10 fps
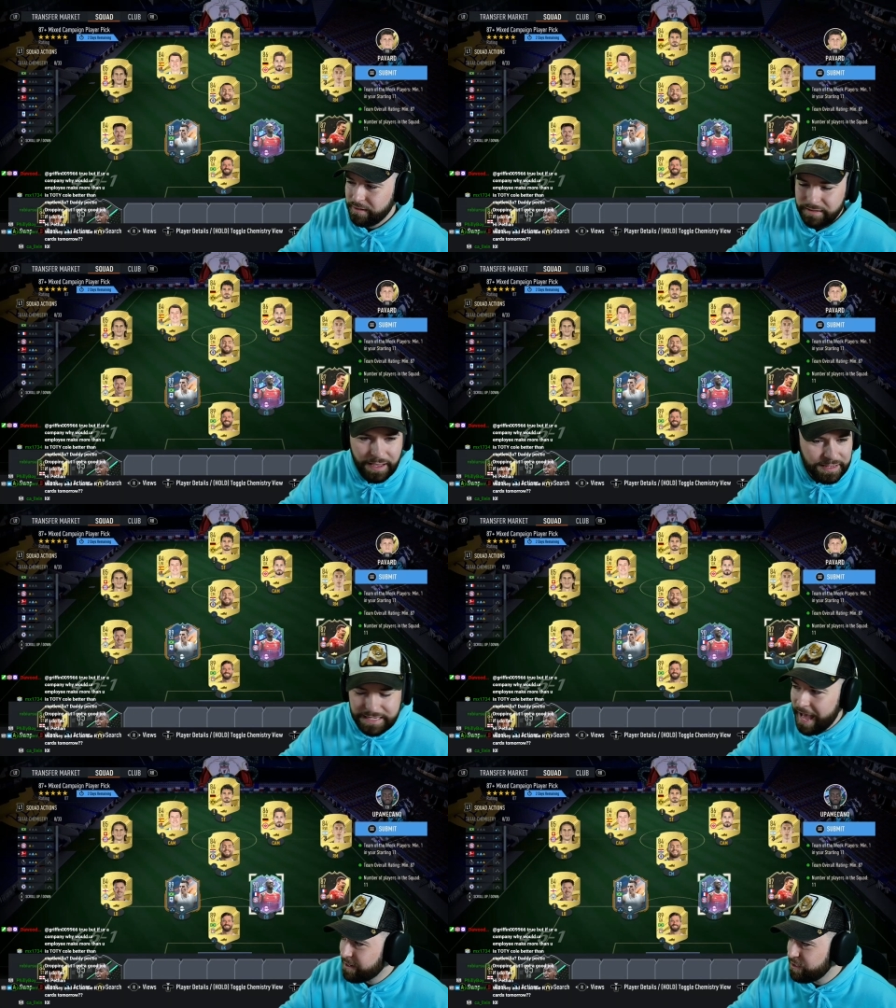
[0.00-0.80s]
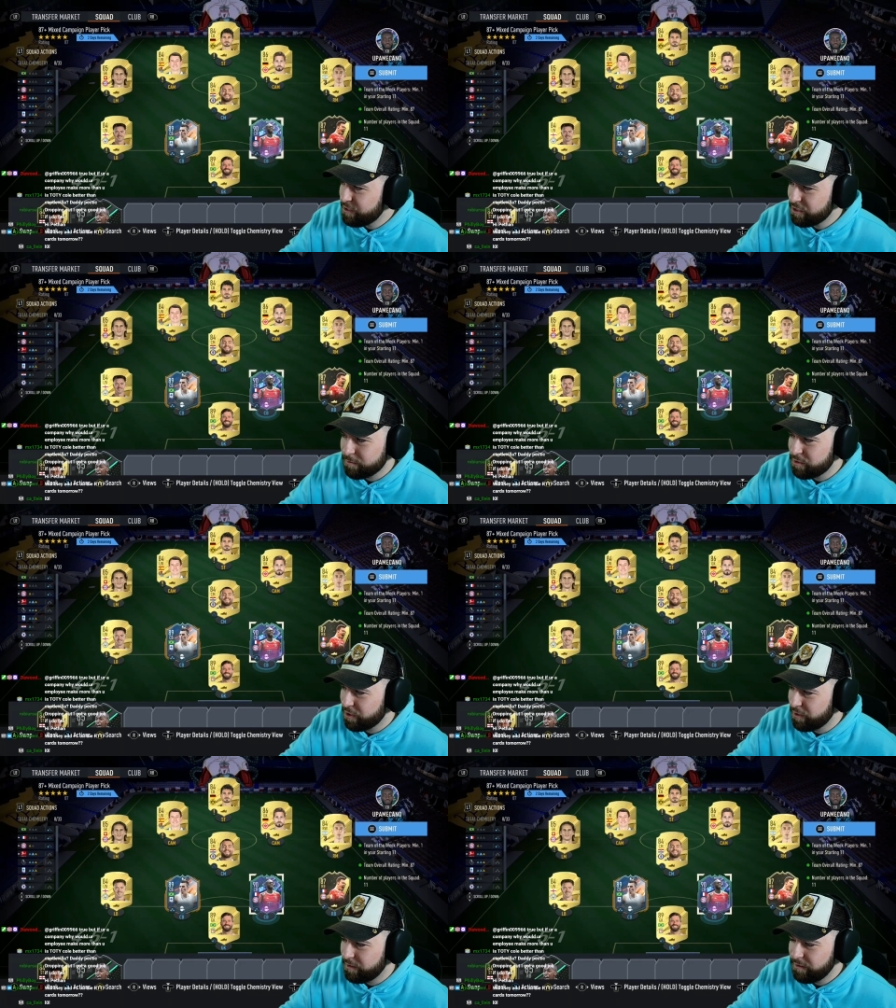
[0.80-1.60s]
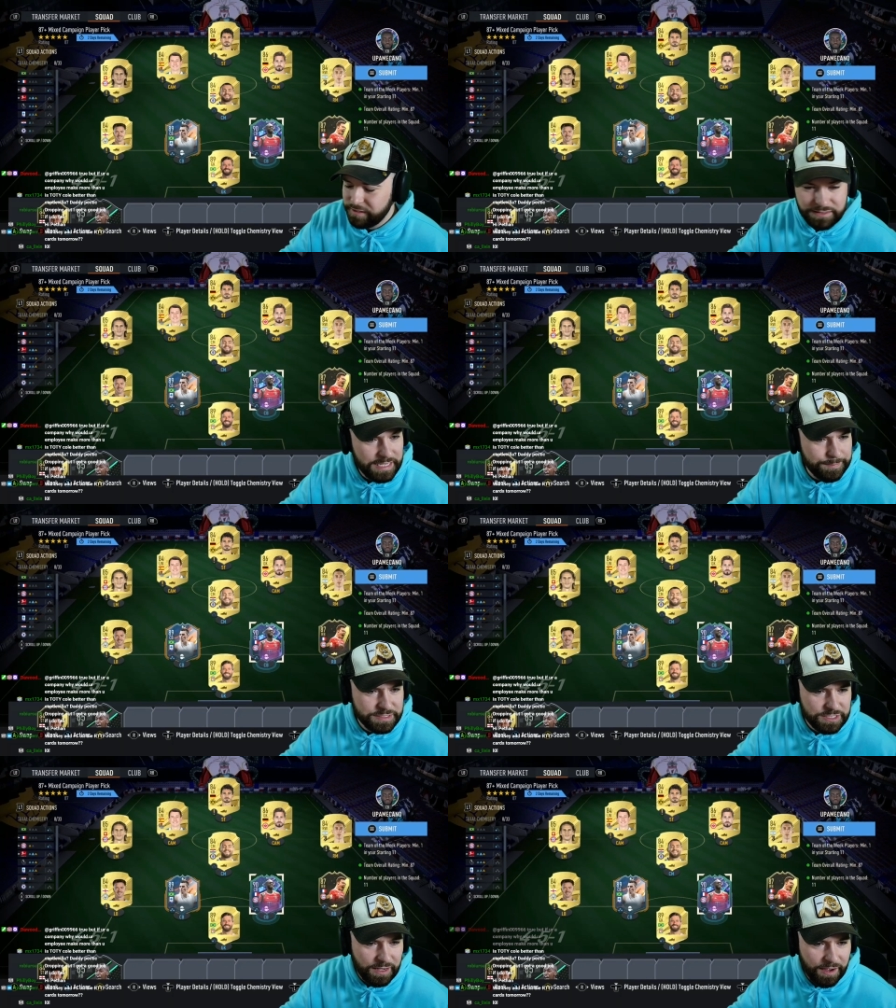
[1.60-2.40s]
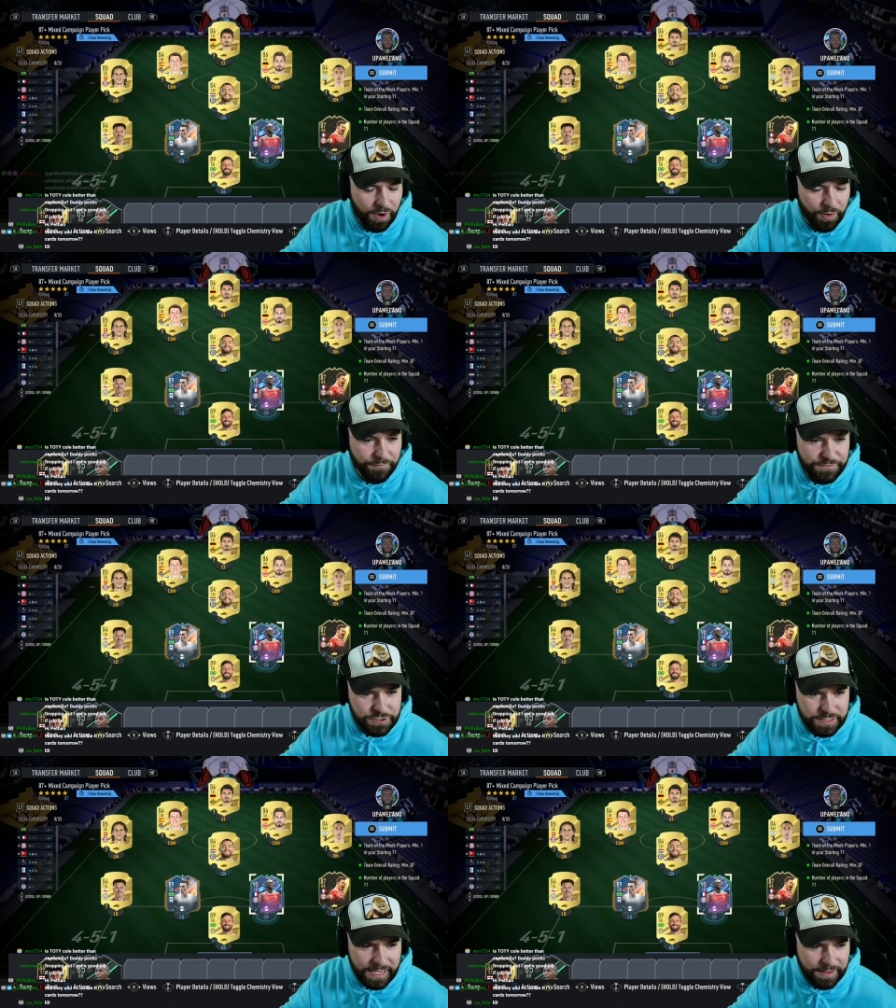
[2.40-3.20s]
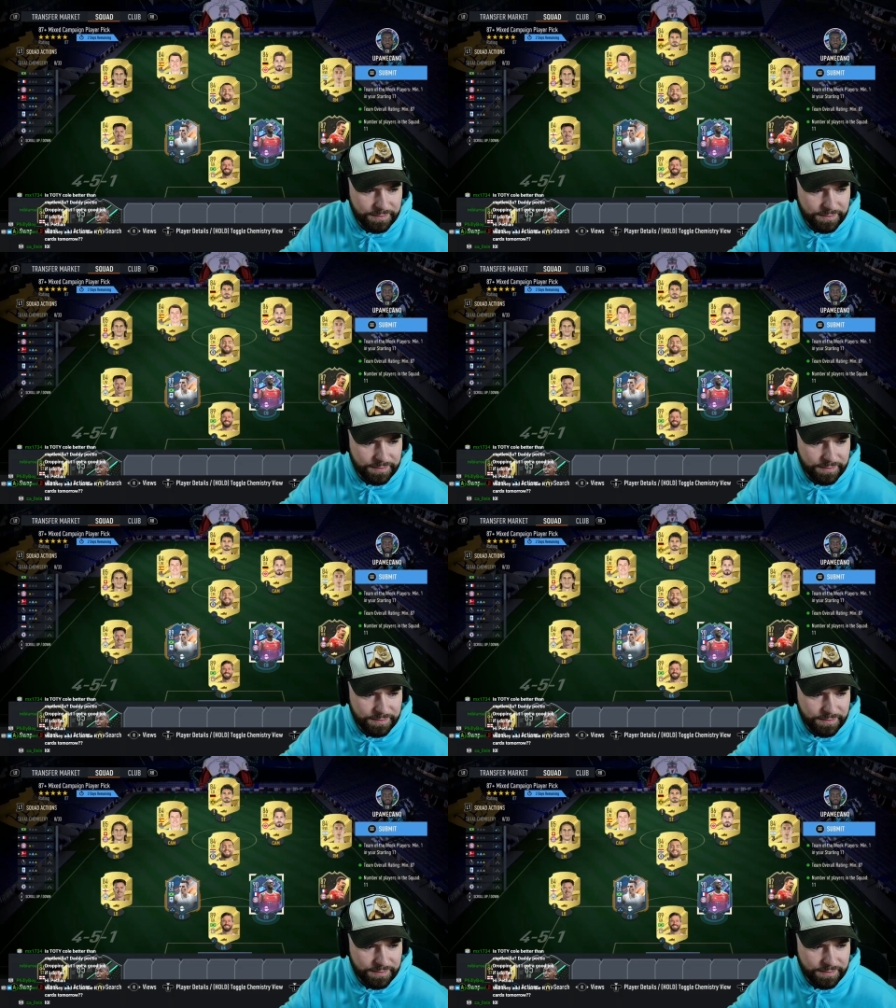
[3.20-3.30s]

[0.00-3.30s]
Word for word: It is actually just absurd. The demons are officially out.